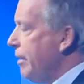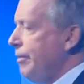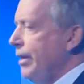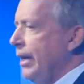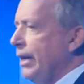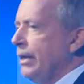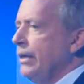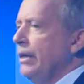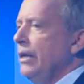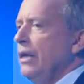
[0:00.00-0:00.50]
I
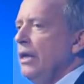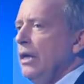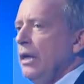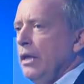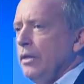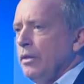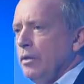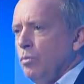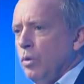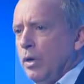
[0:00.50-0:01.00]
think
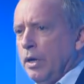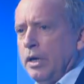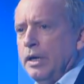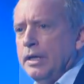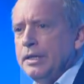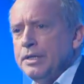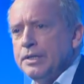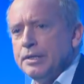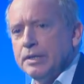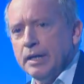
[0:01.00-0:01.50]
the
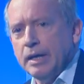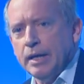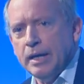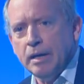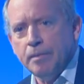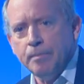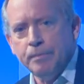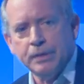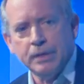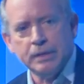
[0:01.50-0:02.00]
words
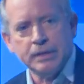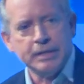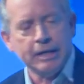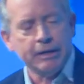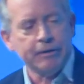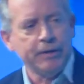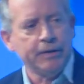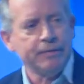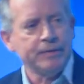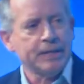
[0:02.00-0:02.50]
that
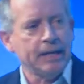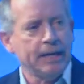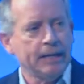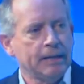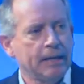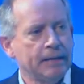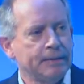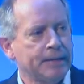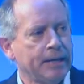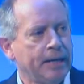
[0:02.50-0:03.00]
Secretary of
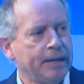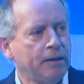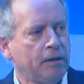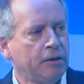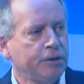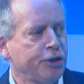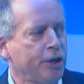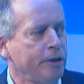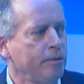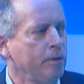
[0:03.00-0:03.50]
State has said
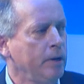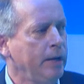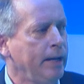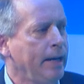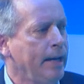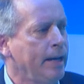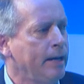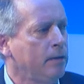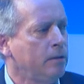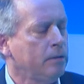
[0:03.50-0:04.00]
are genuinely
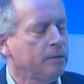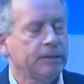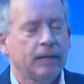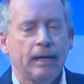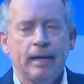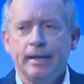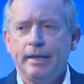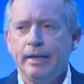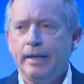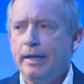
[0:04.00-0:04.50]
held,
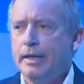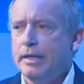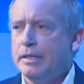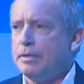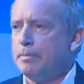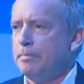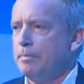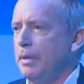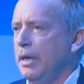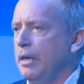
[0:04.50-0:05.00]
and he
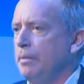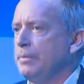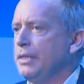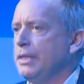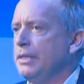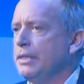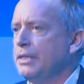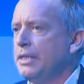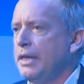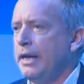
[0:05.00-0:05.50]
is
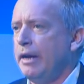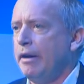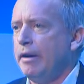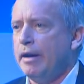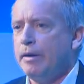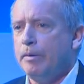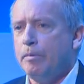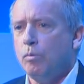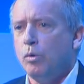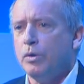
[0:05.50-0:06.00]
sincere,
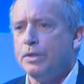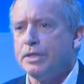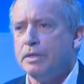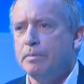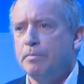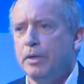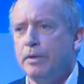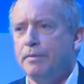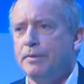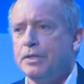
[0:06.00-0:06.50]
and he wants
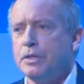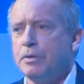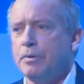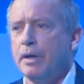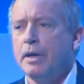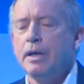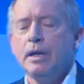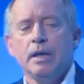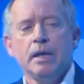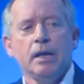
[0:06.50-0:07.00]
to move us
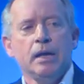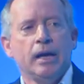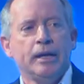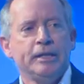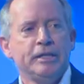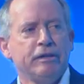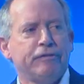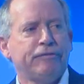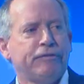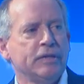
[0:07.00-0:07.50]
to a
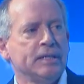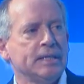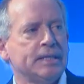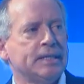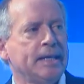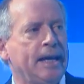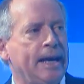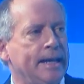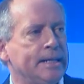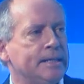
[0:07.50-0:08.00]
different
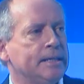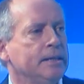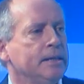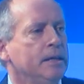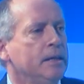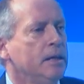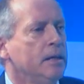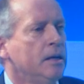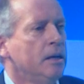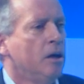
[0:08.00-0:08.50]
set
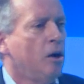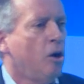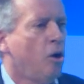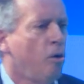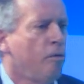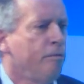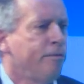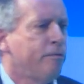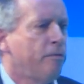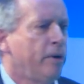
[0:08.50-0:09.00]

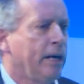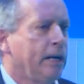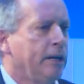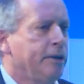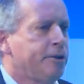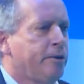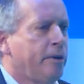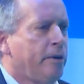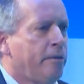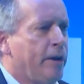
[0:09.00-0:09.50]
of
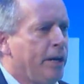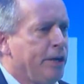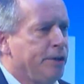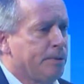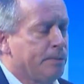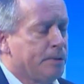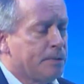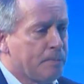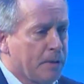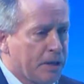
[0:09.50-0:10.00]
regulatory
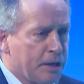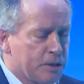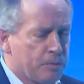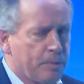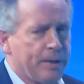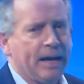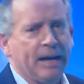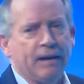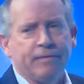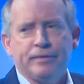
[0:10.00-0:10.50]
arrangements, because
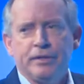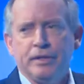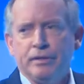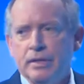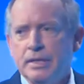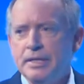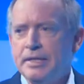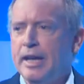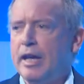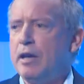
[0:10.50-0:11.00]
we have to.
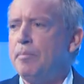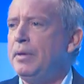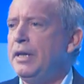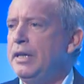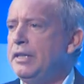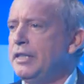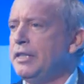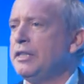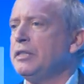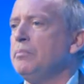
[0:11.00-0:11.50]
The
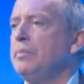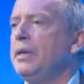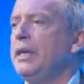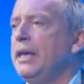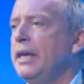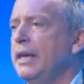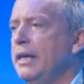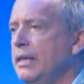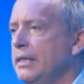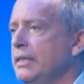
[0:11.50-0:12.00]
CAP
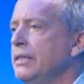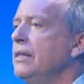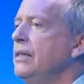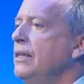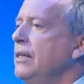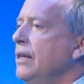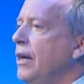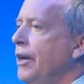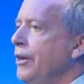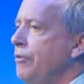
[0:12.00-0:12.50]
disappears.
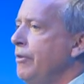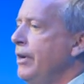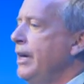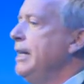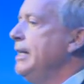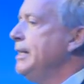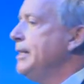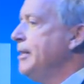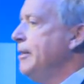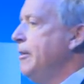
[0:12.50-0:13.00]
Under
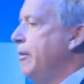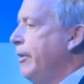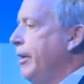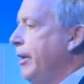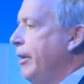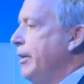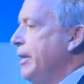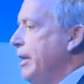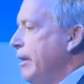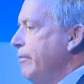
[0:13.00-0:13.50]
any
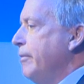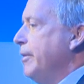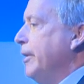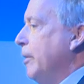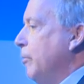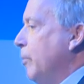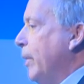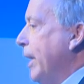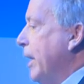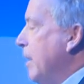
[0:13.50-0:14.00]
scenario, I don't
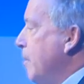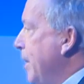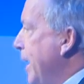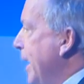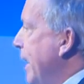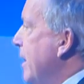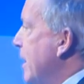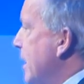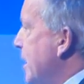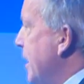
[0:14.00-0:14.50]
think we're going to
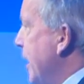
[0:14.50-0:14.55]
be in the